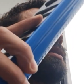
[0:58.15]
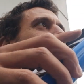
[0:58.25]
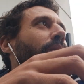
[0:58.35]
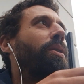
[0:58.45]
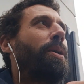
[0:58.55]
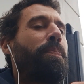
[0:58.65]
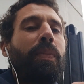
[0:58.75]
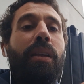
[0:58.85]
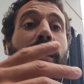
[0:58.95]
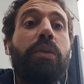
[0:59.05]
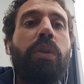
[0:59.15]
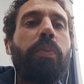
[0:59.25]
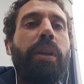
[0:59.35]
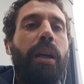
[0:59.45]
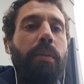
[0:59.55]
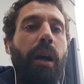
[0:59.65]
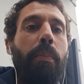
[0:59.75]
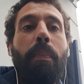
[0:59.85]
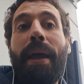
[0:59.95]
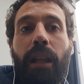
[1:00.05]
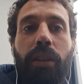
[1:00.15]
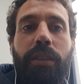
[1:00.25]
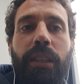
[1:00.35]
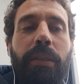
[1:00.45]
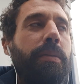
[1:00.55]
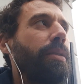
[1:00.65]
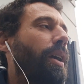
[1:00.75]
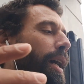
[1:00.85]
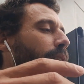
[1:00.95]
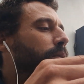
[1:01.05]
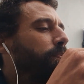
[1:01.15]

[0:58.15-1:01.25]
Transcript: So this would be a melody, right?